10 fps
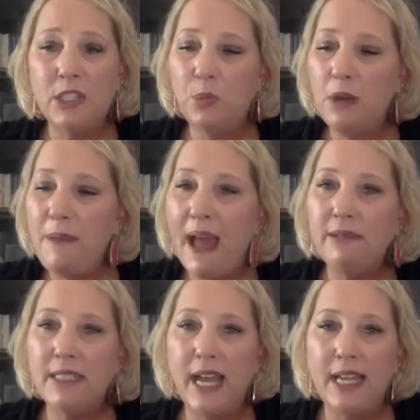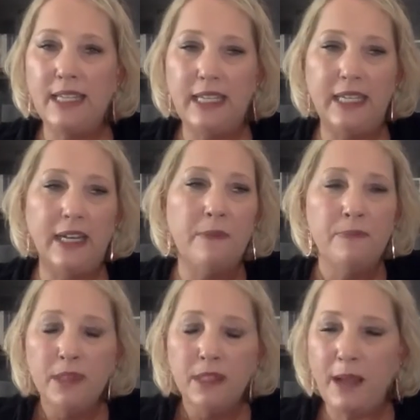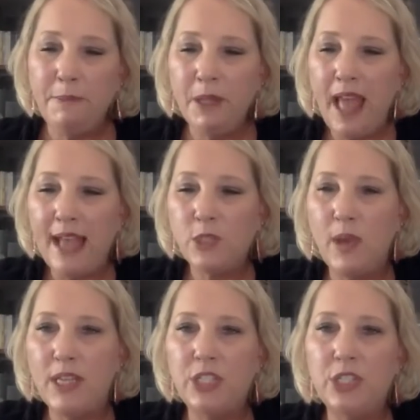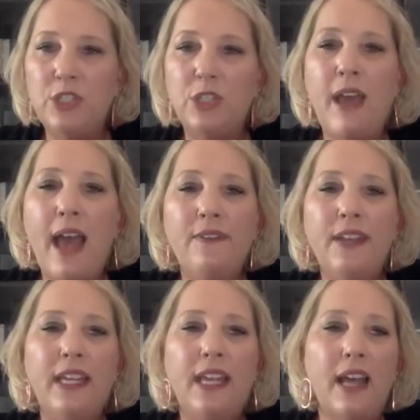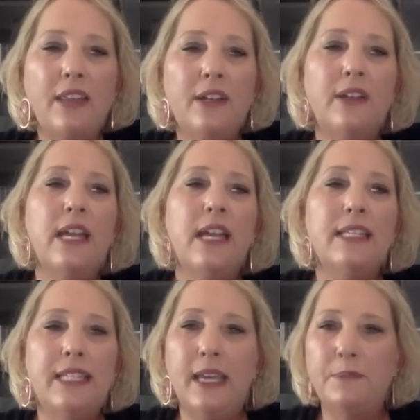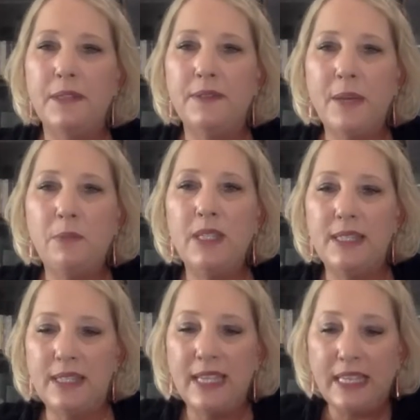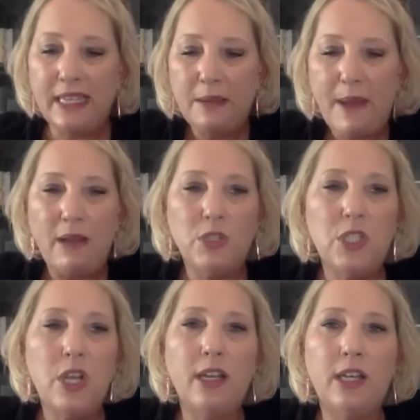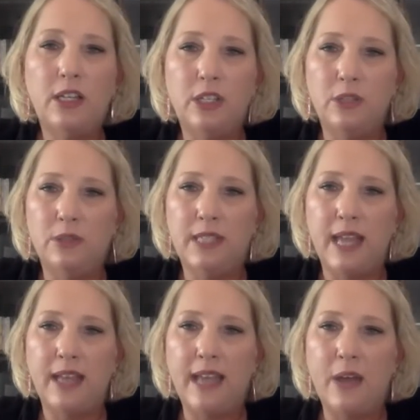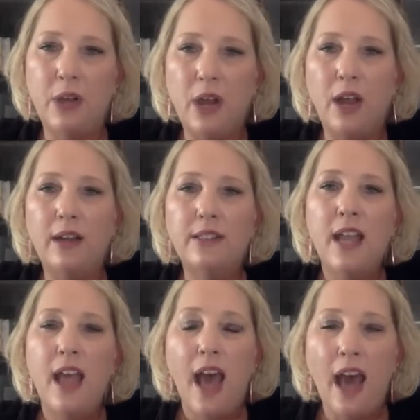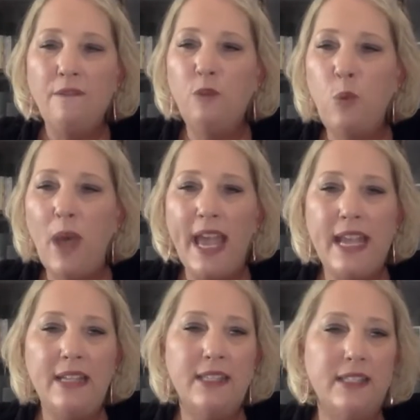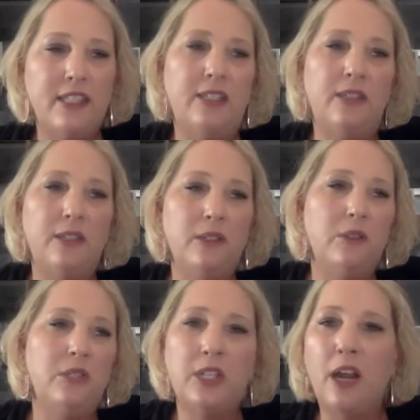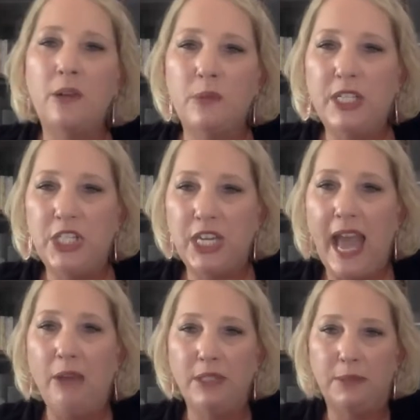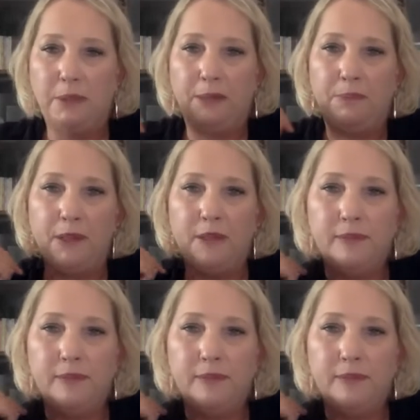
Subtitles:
We're about done here. Couple last questions. Do you have any other tips if someone's thinking about starting to use send out cards of ways to start reaching out to people?